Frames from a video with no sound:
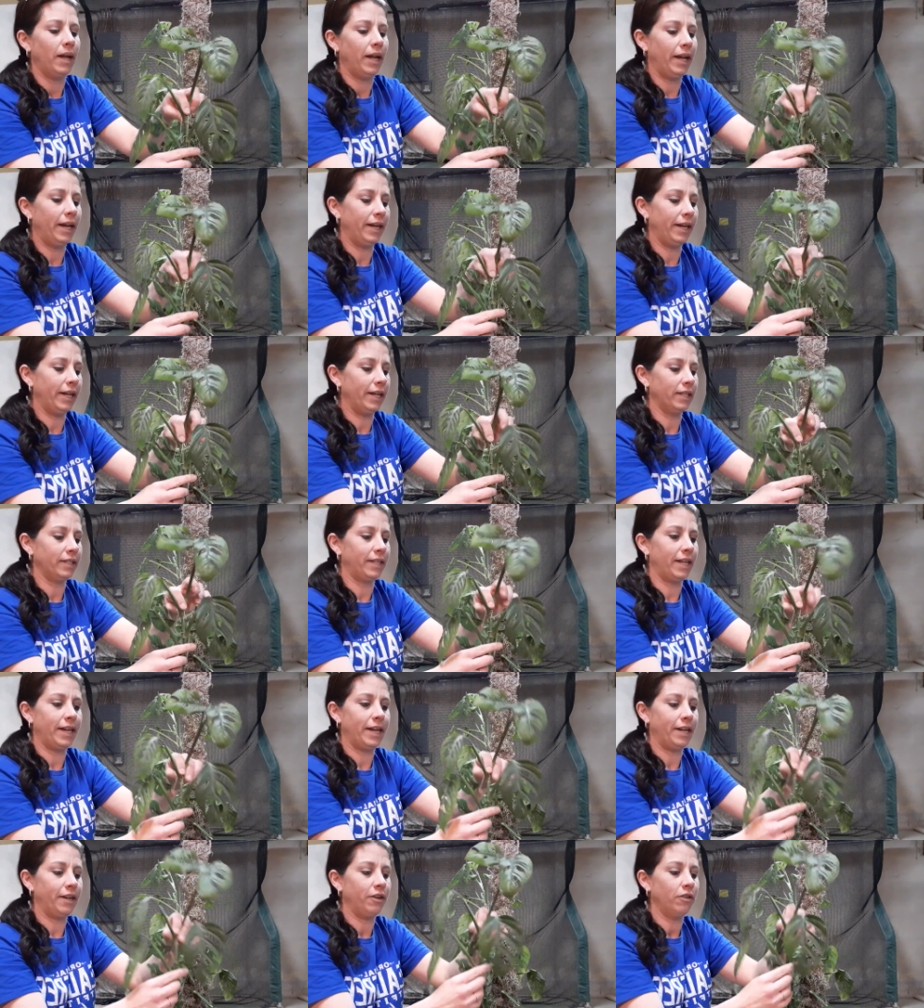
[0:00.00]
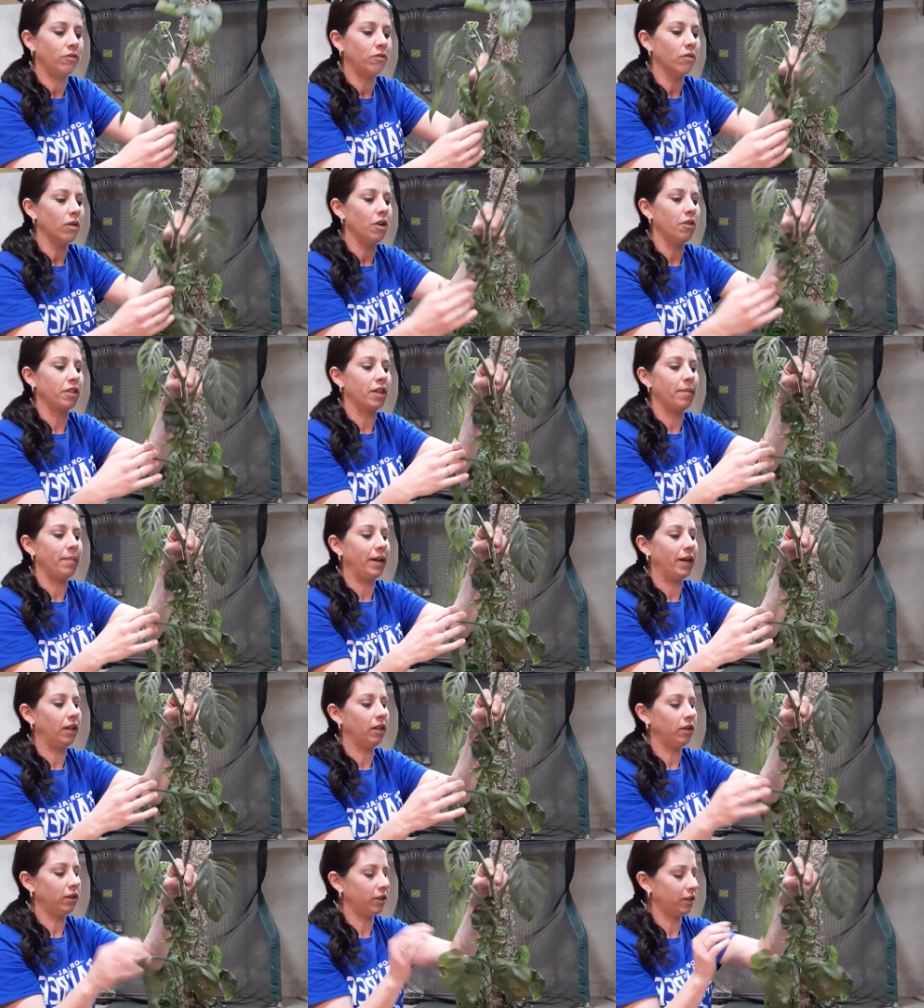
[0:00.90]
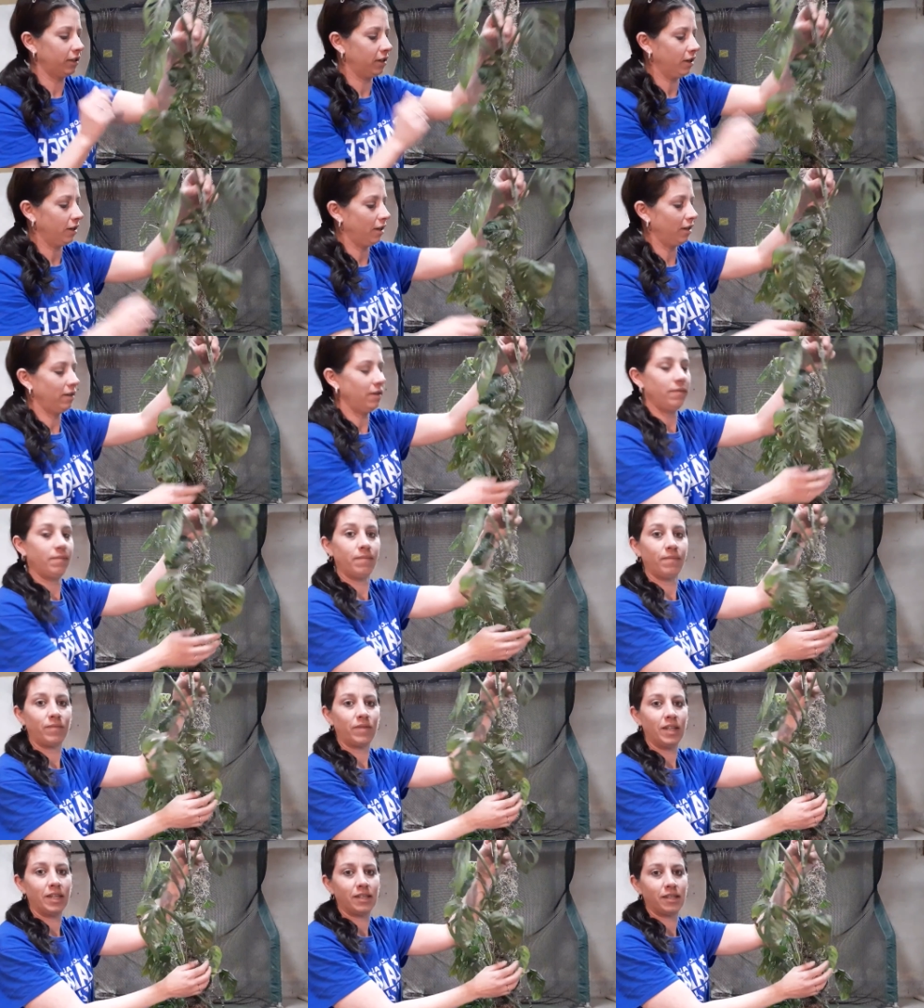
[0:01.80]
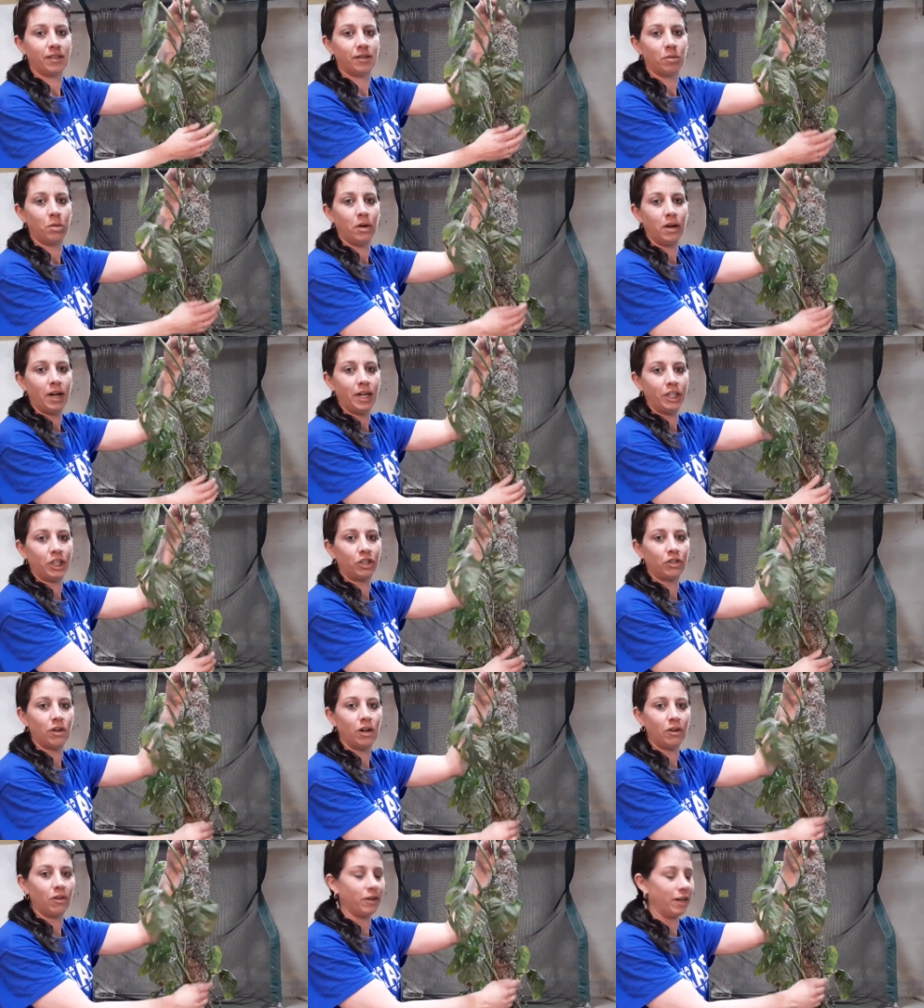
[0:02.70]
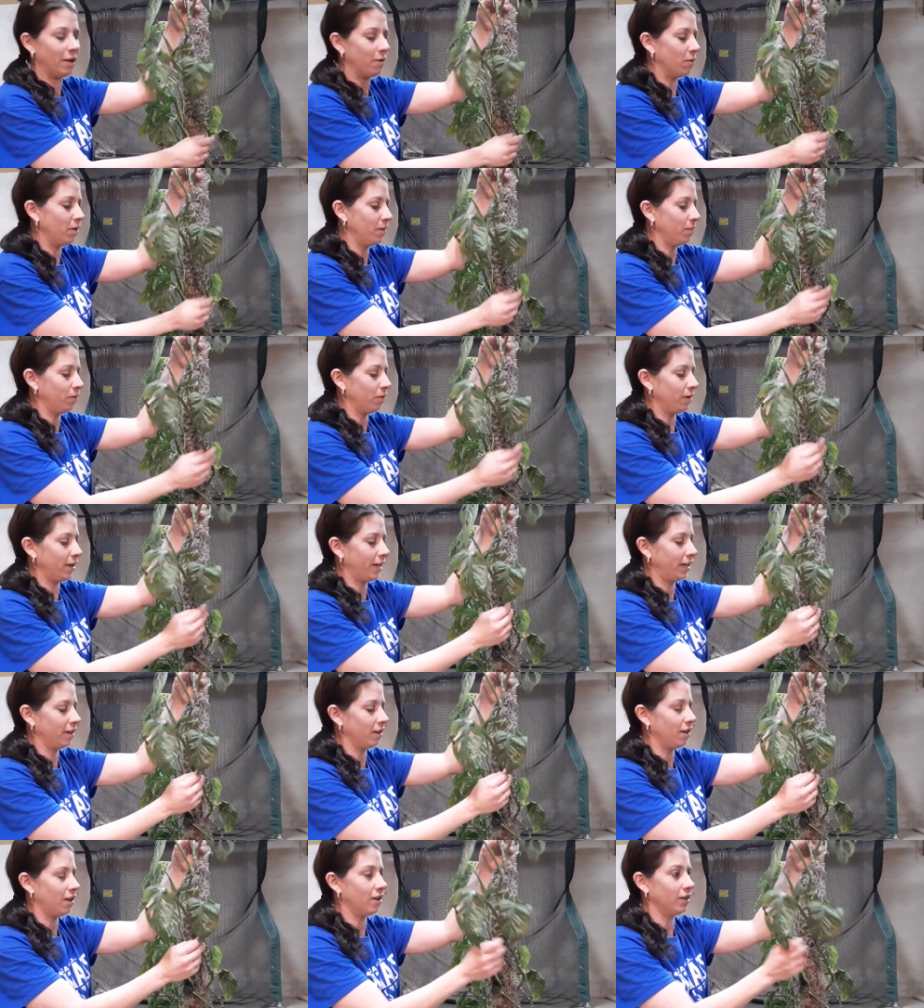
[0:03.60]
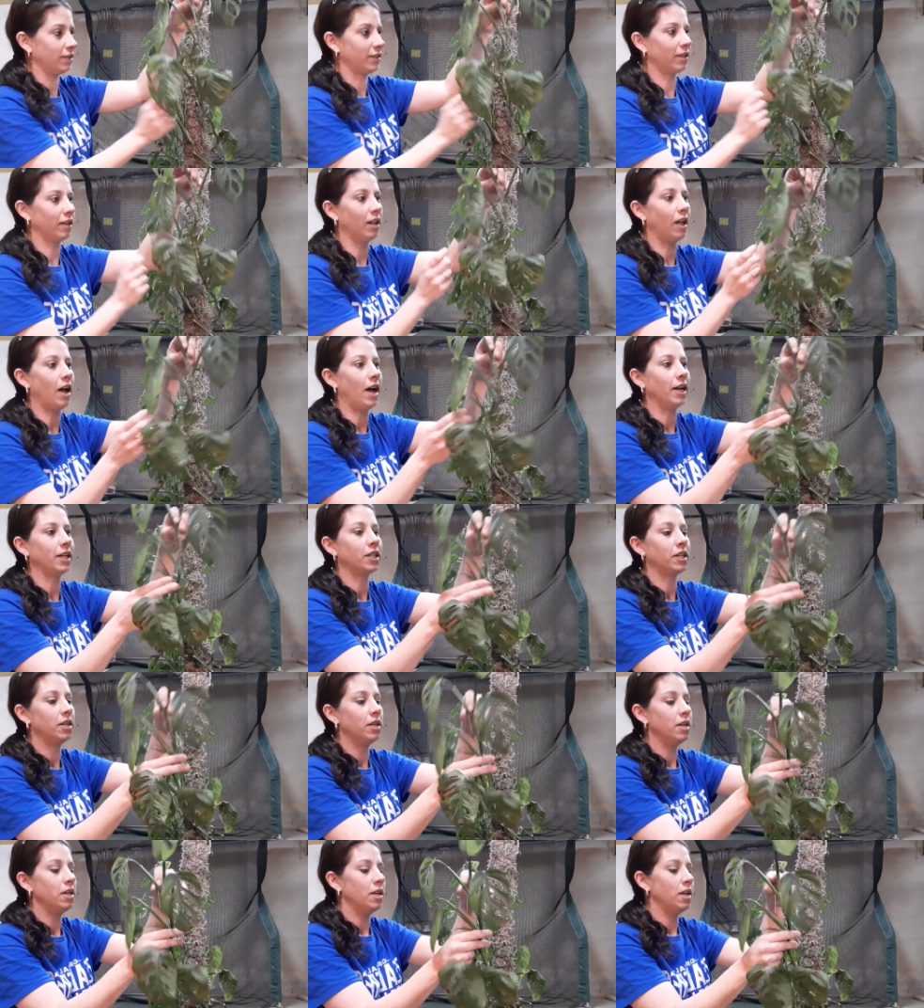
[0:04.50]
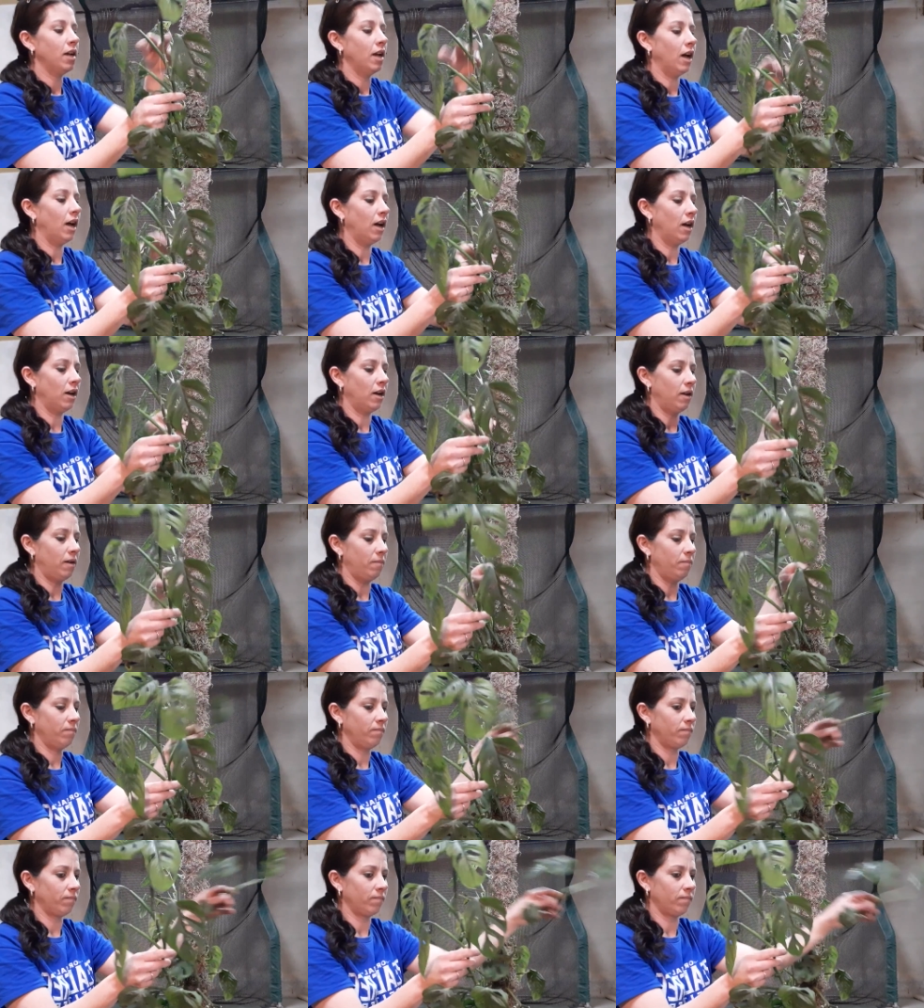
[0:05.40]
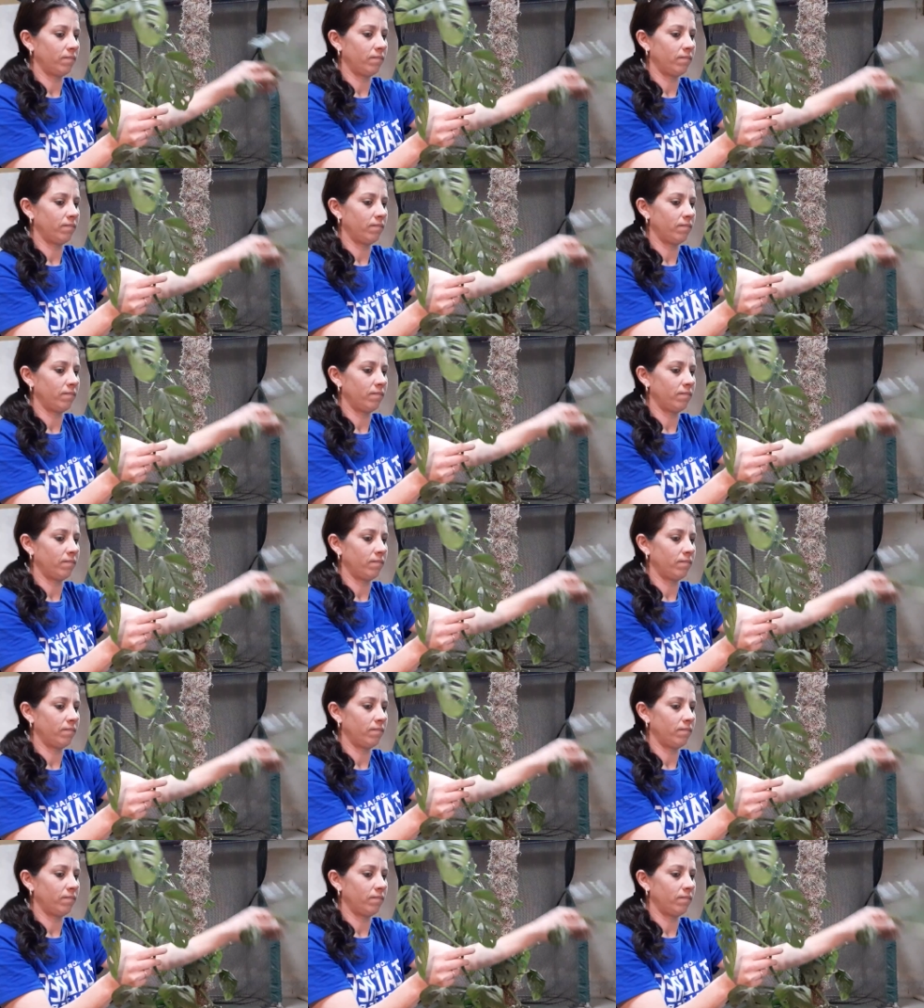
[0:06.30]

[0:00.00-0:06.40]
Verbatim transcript: It is getting new growth. I mean, it looks good. This is where I struggled at one point and lost a lot. Um,